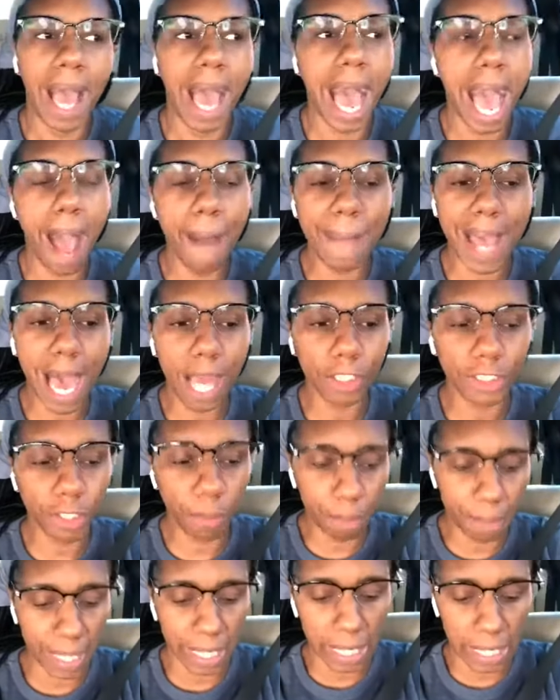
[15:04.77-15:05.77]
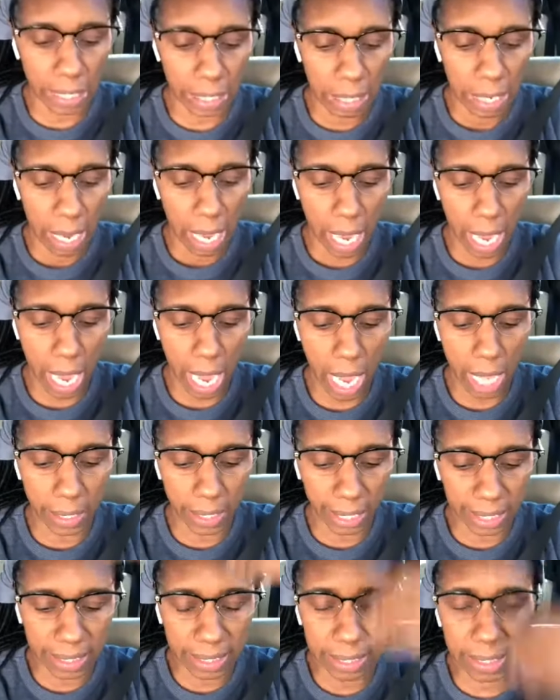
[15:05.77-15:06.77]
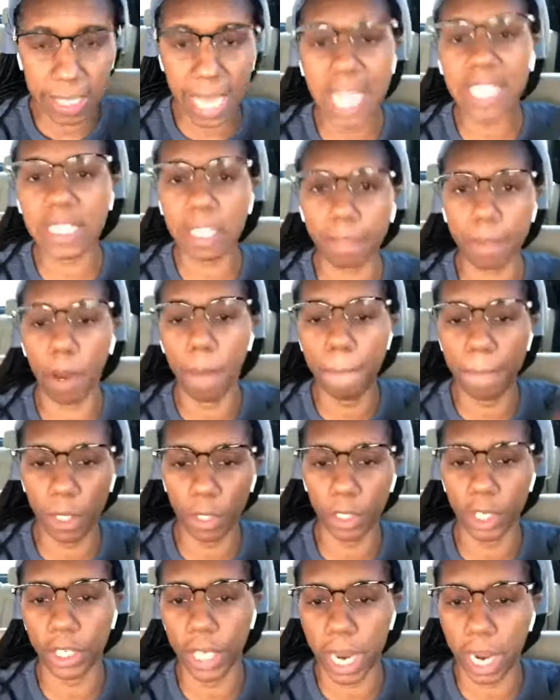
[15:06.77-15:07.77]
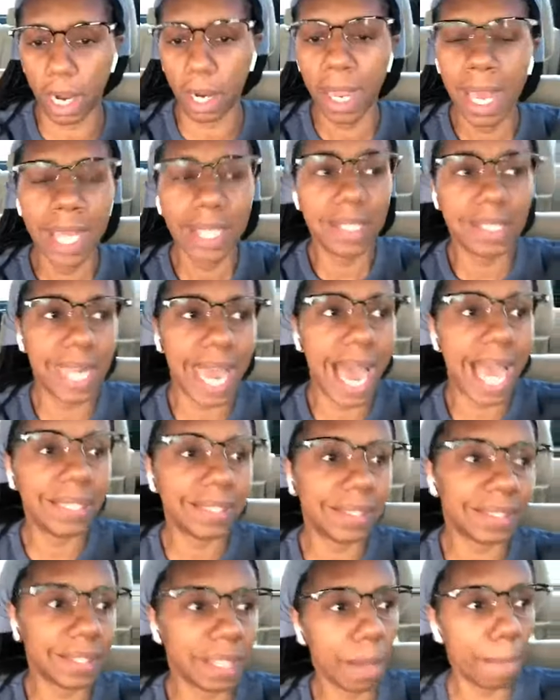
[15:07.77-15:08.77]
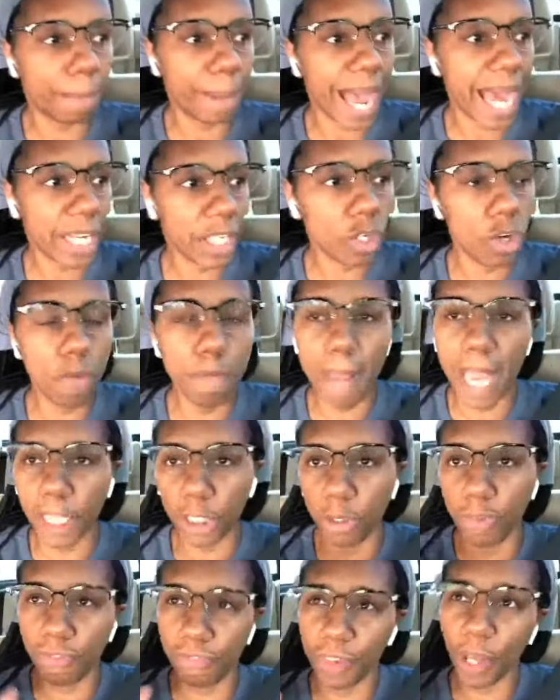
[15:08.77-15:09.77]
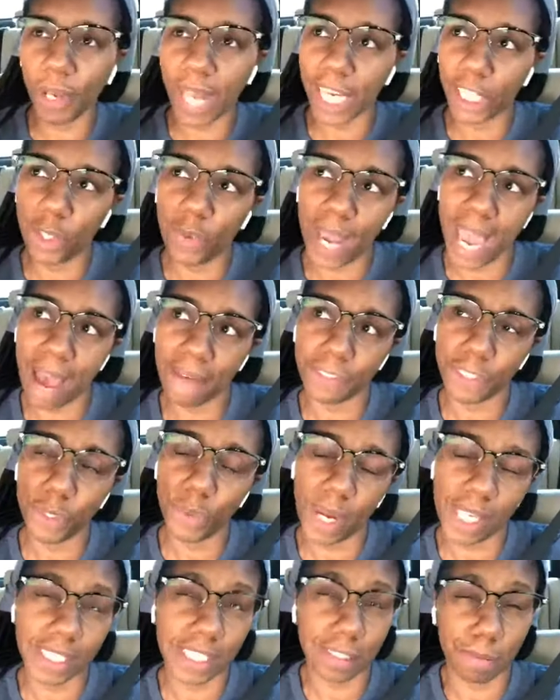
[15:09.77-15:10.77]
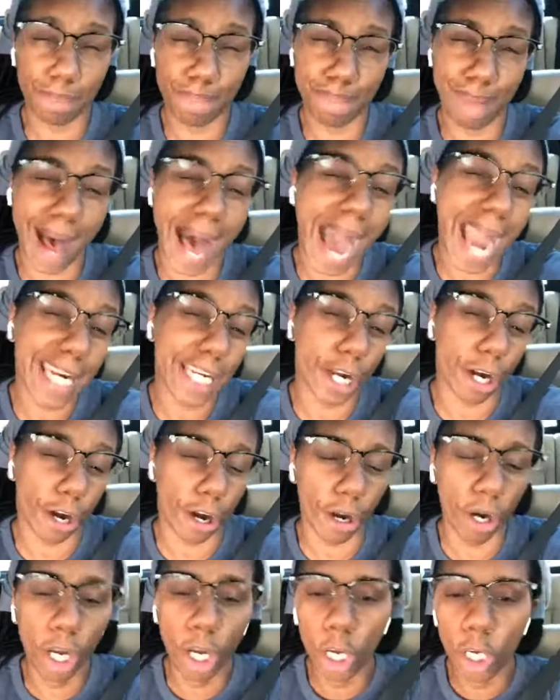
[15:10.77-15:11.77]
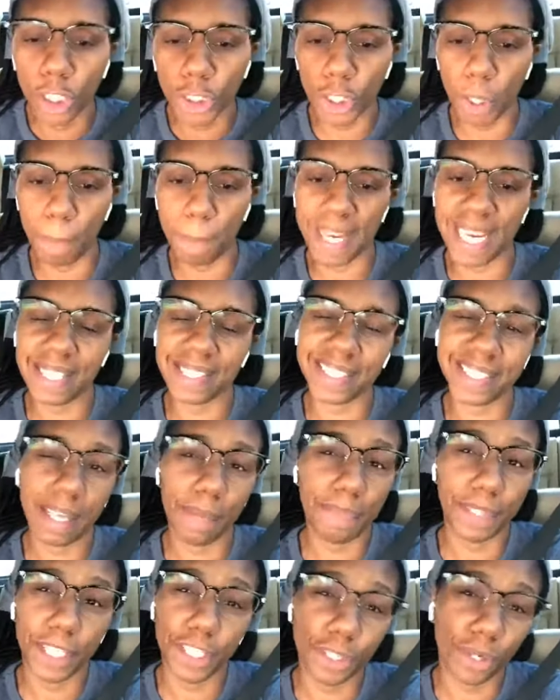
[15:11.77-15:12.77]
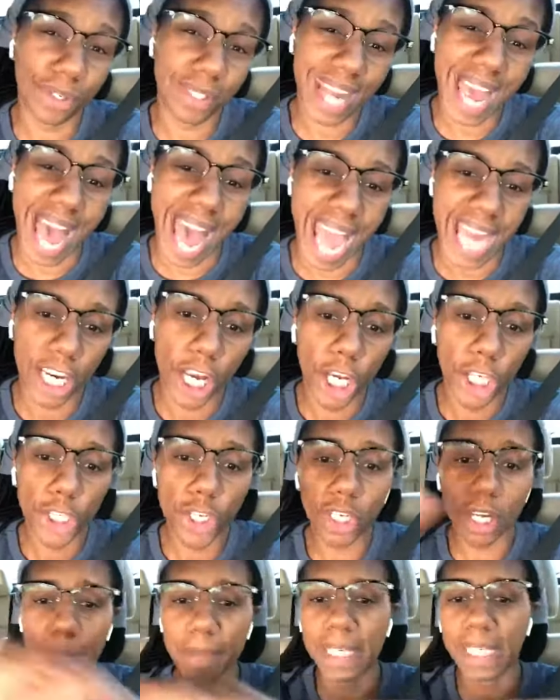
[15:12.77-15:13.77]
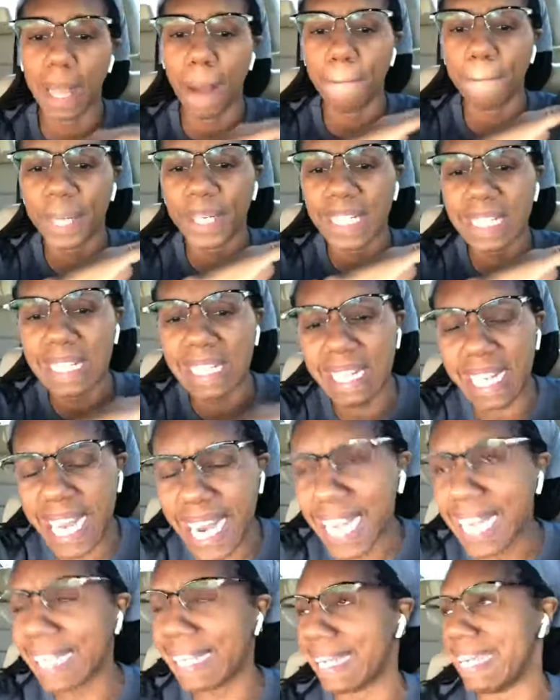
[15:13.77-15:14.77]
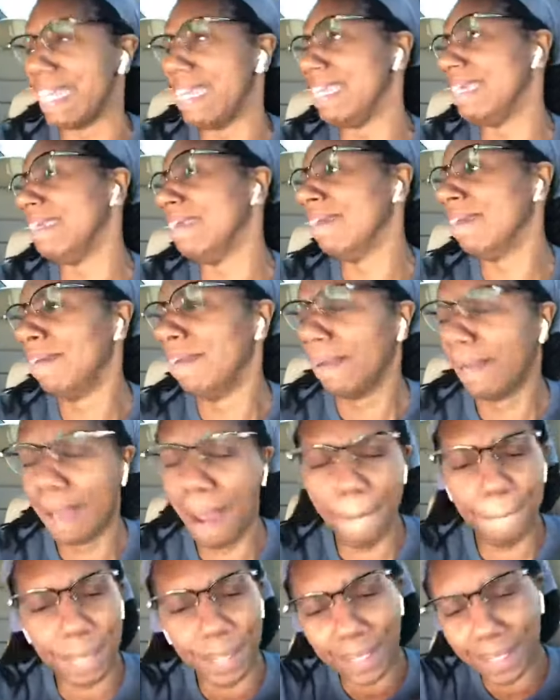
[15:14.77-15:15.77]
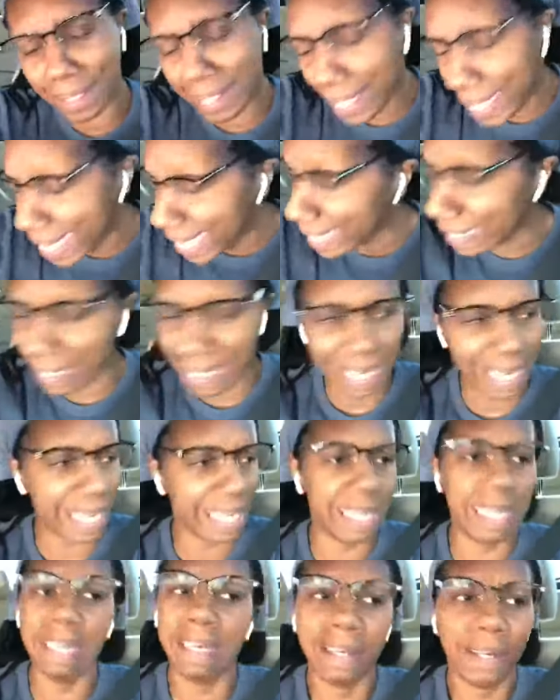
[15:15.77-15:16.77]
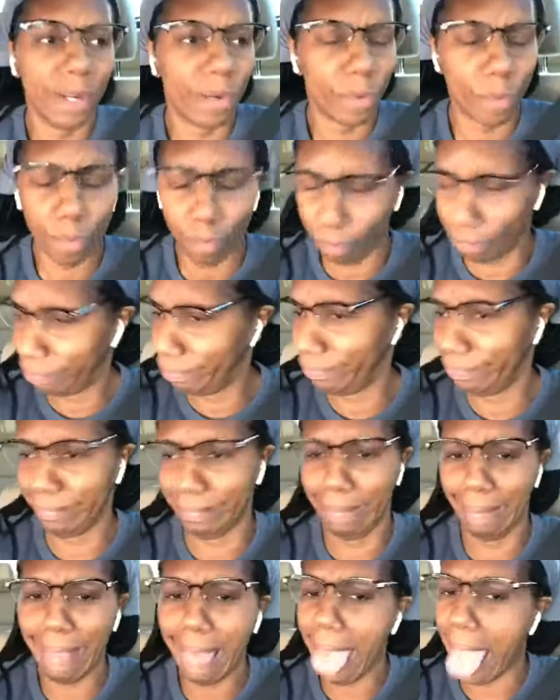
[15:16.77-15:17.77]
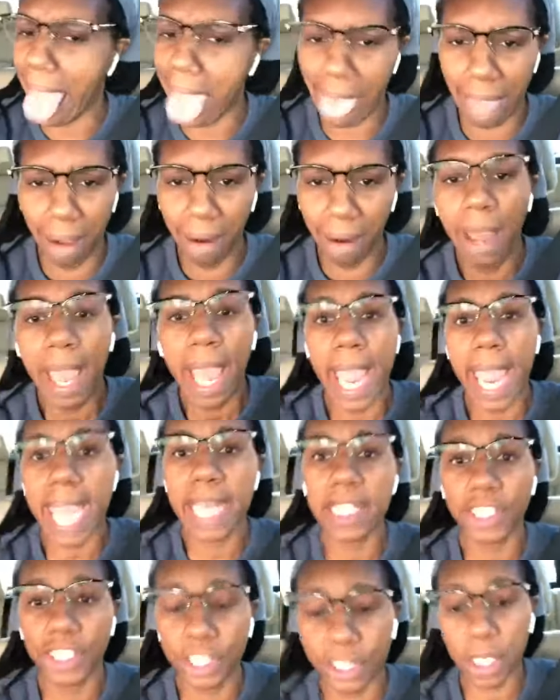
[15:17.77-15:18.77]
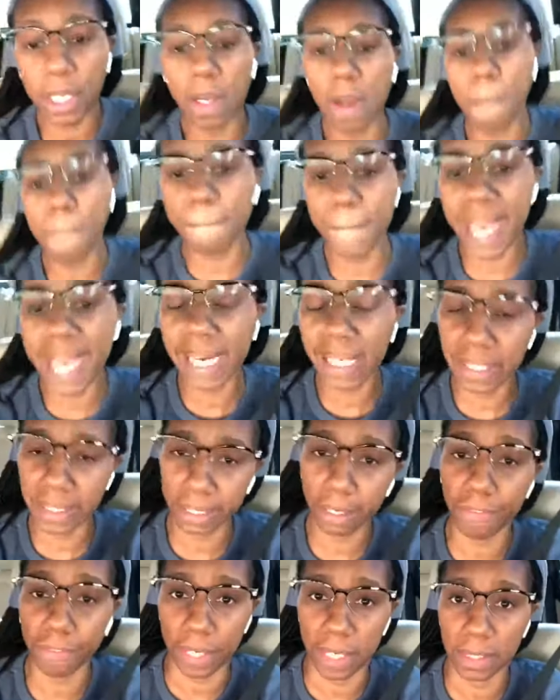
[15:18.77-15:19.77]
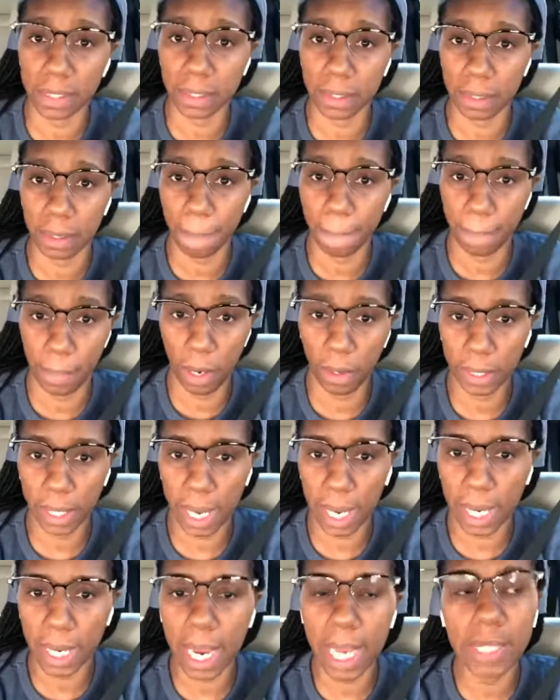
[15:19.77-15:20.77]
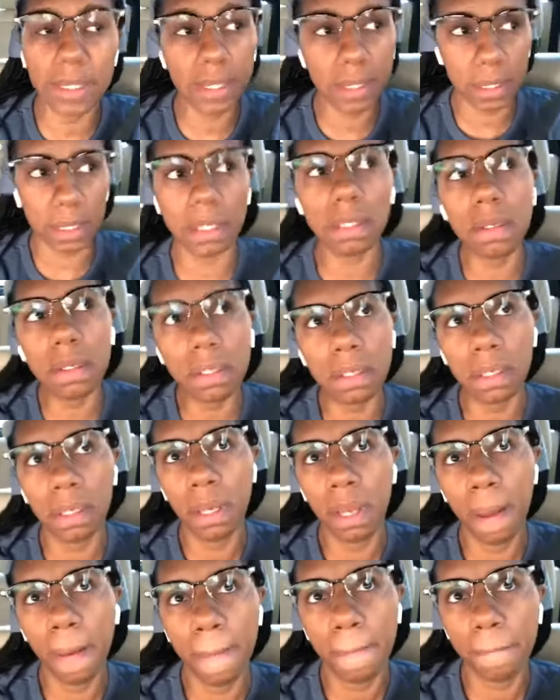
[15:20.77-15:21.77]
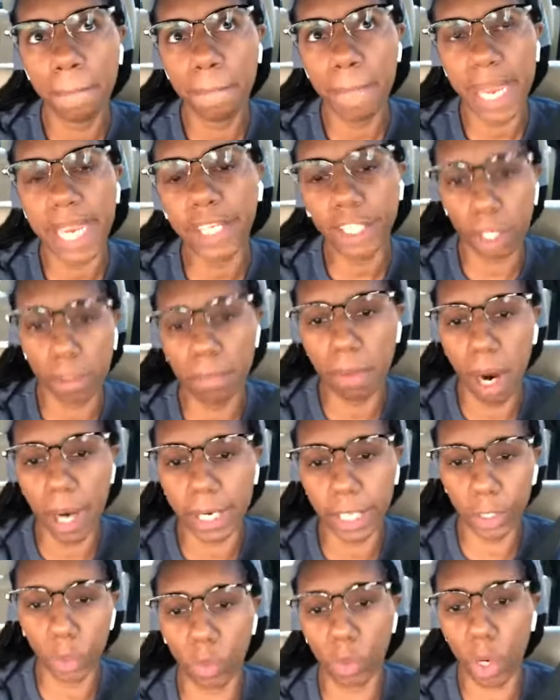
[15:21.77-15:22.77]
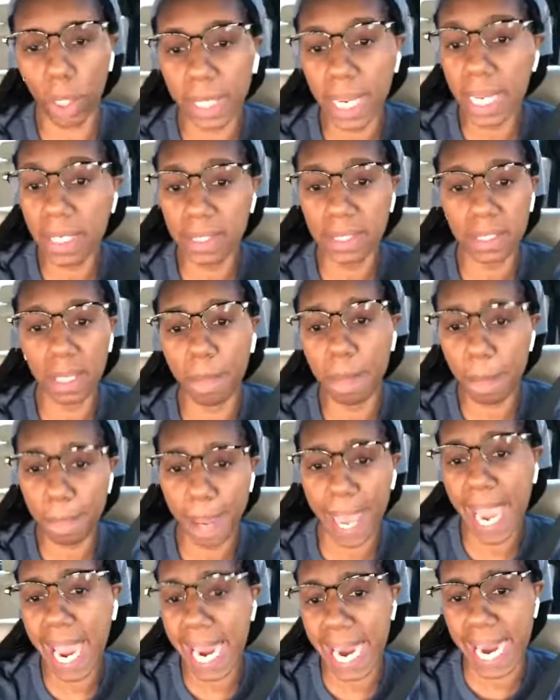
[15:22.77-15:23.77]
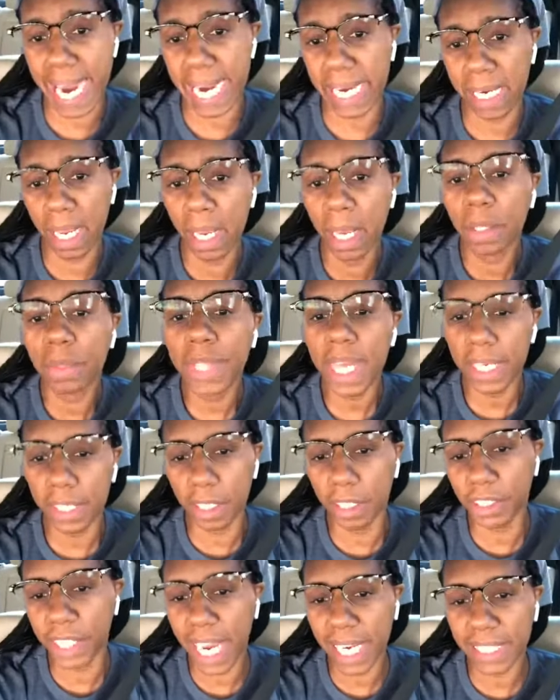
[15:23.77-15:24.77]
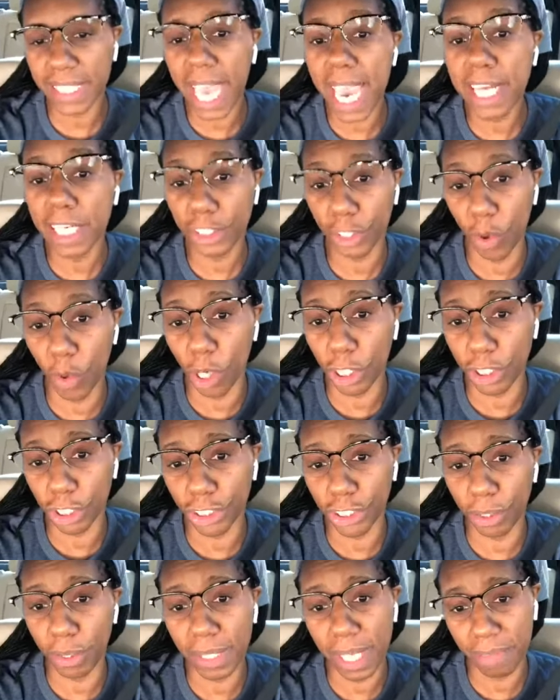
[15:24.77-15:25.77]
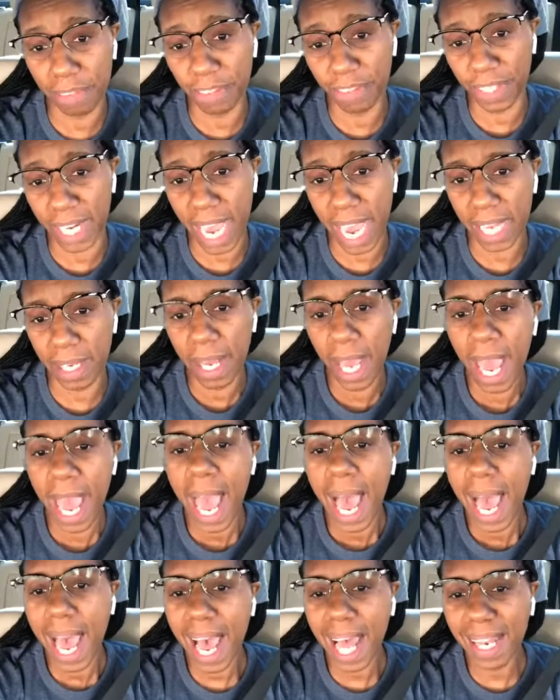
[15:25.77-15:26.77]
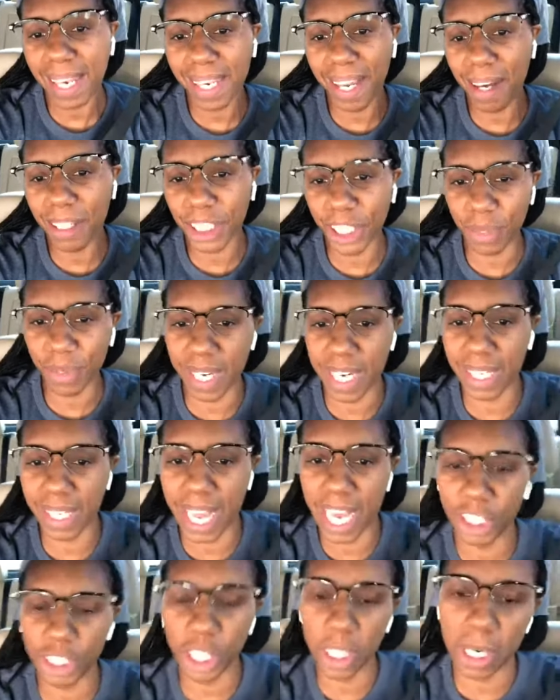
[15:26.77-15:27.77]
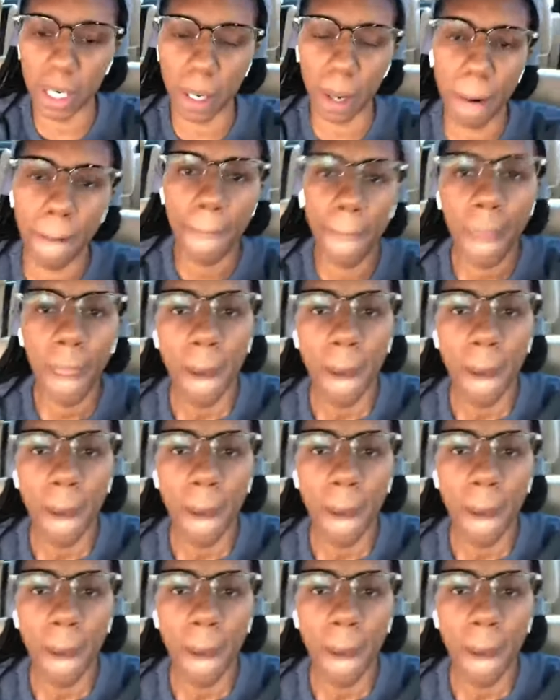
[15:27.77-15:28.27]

I'm out to be an accessible millionaire, not somebody who makes you feel like you have to aspire to be something you're not. You could be completely bleh, and still make a difference, okay? And still make your mark in the world and still be paid. Thank you, Jackson, and it's gorgeous too. Love you for that. Hello, Shireen, glad you're here.